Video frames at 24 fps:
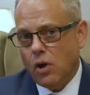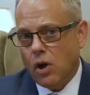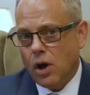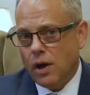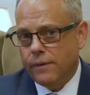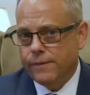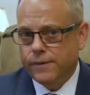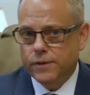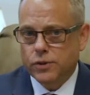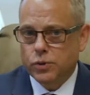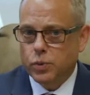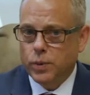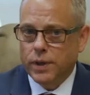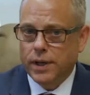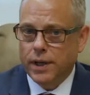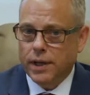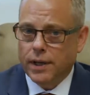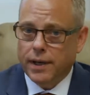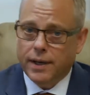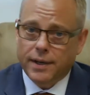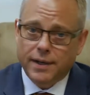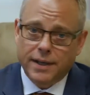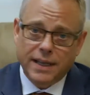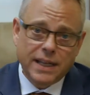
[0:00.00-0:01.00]
Law Office, we
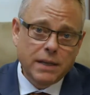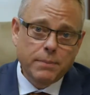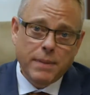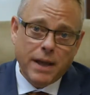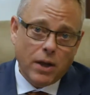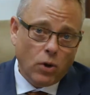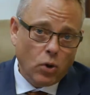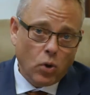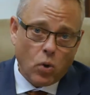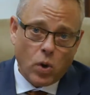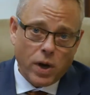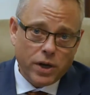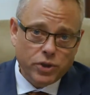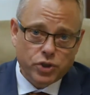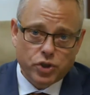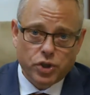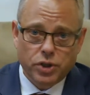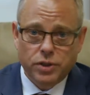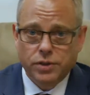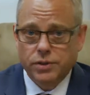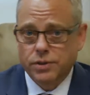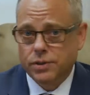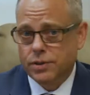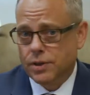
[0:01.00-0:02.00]
get email
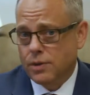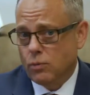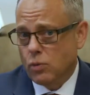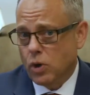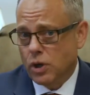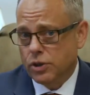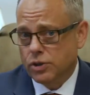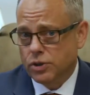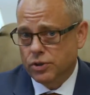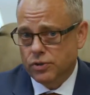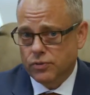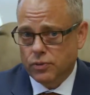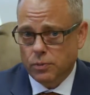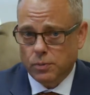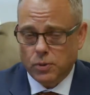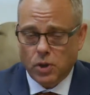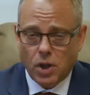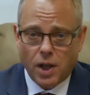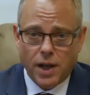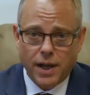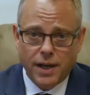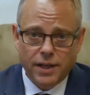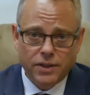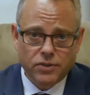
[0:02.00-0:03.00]
questions, questions from
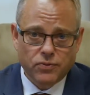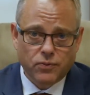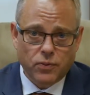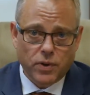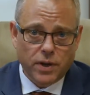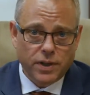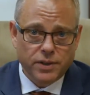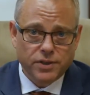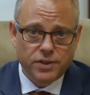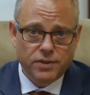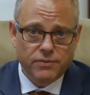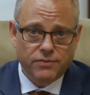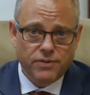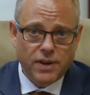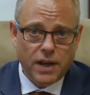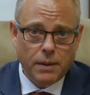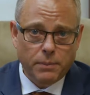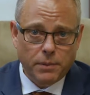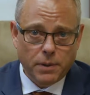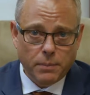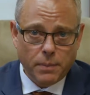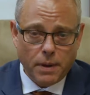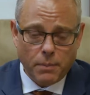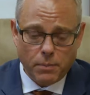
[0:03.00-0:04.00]
clients, friends, and
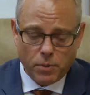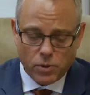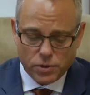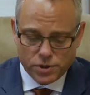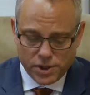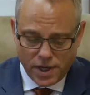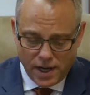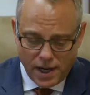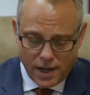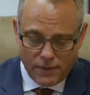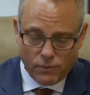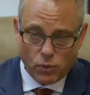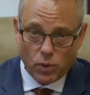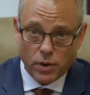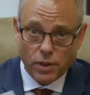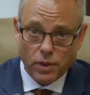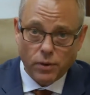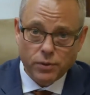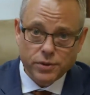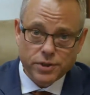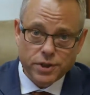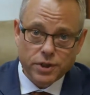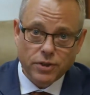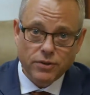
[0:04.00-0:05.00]
family members. I have one of
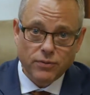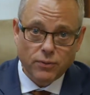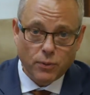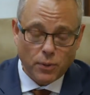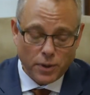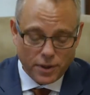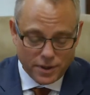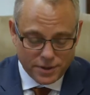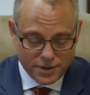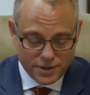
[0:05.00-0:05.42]
those here for